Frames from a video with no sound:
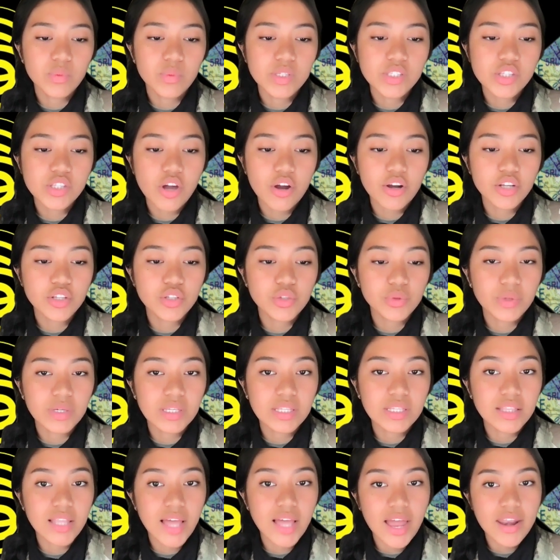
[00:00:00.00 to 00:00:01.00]
started
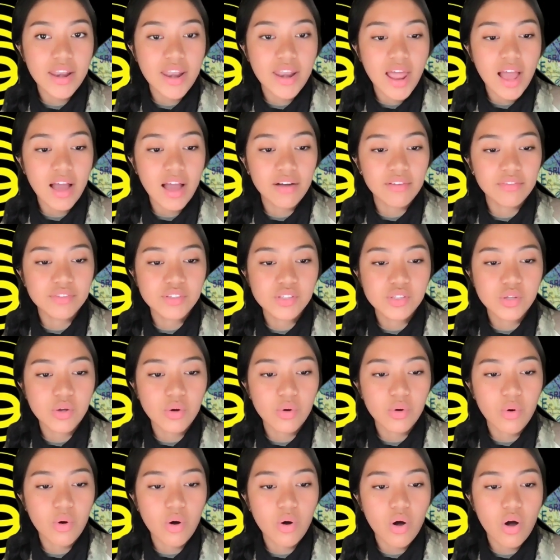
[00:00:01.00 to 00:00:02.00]
doing Land Nav.
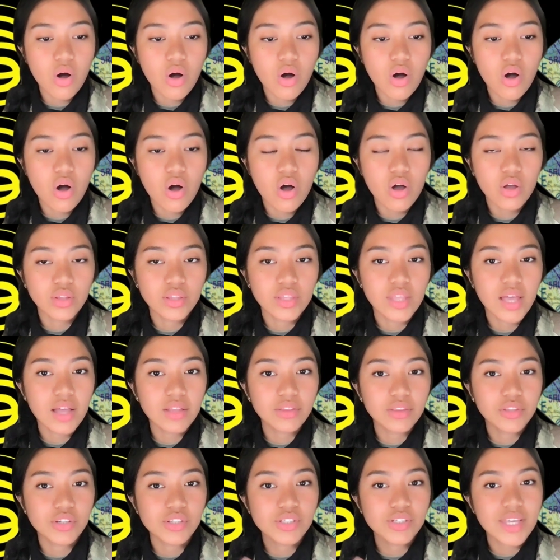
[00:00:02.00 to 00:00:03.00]
So on
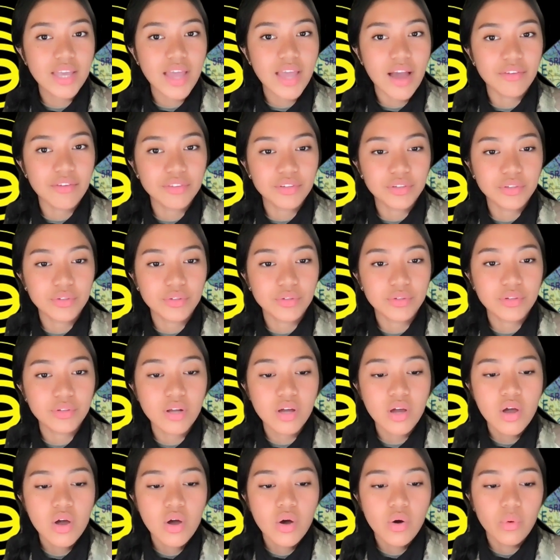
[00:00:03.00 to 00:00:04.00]
that Thursday afternoon,